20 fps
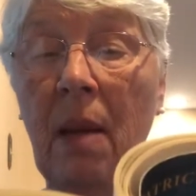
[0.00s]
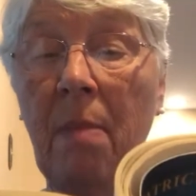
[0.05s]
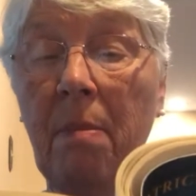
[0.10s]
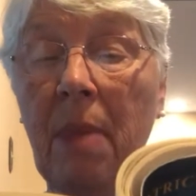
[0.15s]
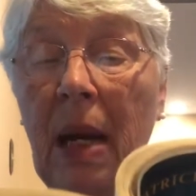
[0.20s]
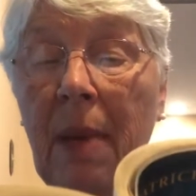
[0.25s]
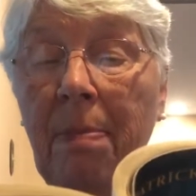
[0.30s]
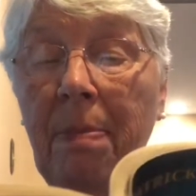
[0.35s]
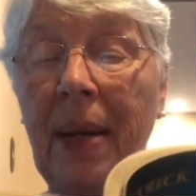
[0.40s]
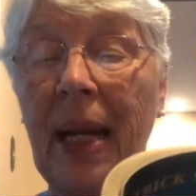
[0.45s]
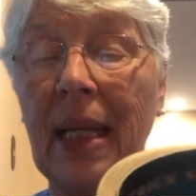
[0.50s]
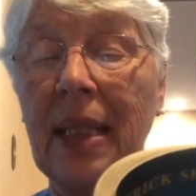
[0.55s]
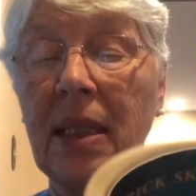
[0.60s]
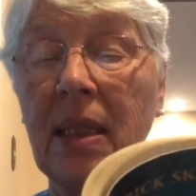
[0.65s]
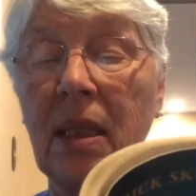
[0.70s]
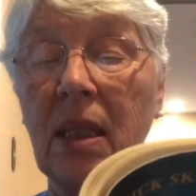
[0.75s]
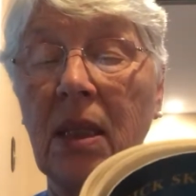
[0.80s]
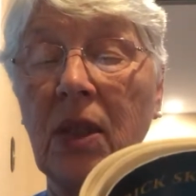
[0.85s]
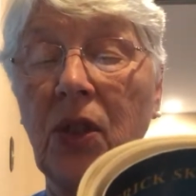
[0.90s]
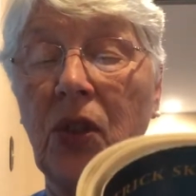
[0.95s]
my
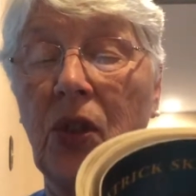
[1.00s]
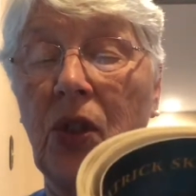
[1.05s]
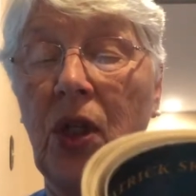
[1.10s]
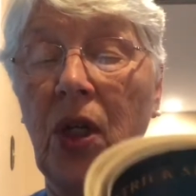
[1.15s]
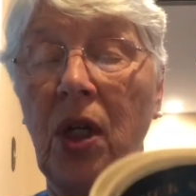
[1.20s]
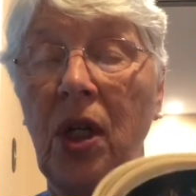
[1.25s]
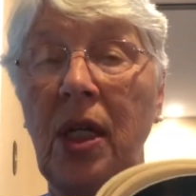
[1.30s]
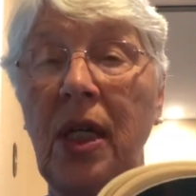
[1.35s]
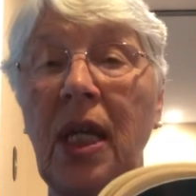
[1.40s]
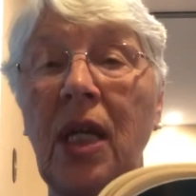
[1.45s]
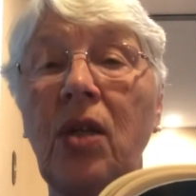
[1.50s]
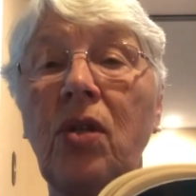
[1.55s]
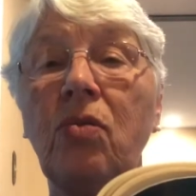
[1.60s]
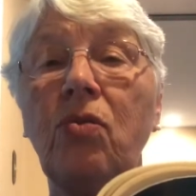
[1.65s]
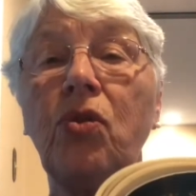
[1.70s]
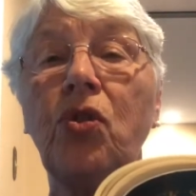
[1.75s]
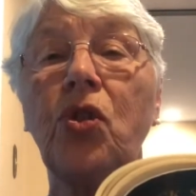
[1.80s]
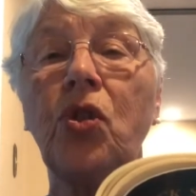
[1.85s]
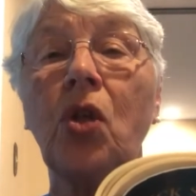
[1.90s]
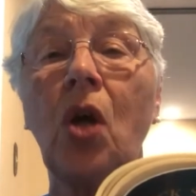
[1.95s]
pencil's turned
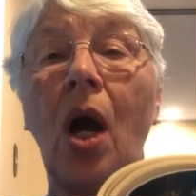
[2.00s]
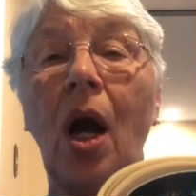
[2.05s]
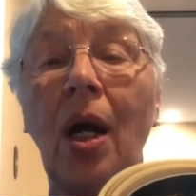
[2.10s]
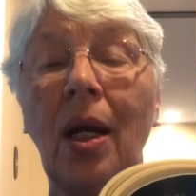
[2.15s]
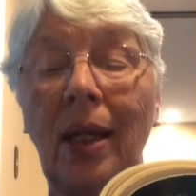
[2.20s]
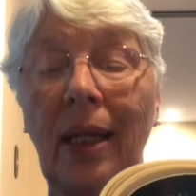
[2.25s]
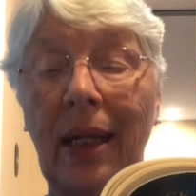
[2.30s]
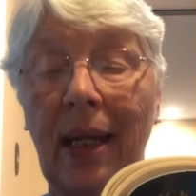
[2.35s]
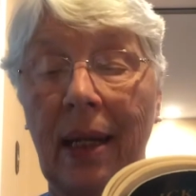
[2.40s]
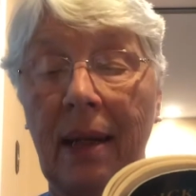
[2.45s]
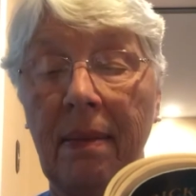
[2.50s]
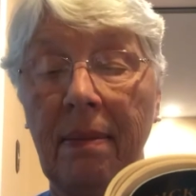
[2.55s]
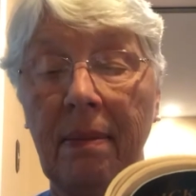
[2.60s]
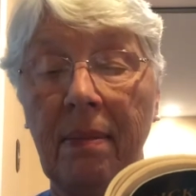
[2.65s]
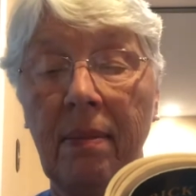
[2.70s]
into chocolate.